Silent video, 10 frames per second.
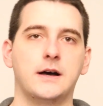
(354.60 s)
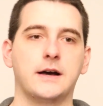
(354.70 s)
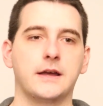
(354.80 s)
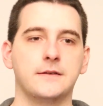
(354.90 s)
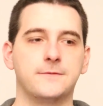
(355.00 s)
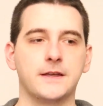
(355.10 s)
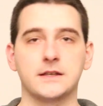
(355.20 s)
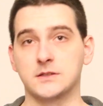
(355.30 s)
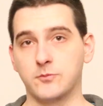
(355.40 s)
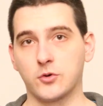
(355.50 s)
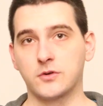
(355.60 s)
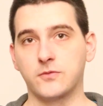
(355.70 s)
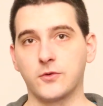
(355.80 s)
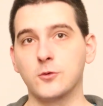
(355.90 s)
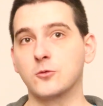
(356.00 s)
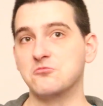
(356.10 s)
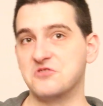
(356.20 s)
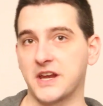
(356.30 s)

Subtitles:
I think it's important for you to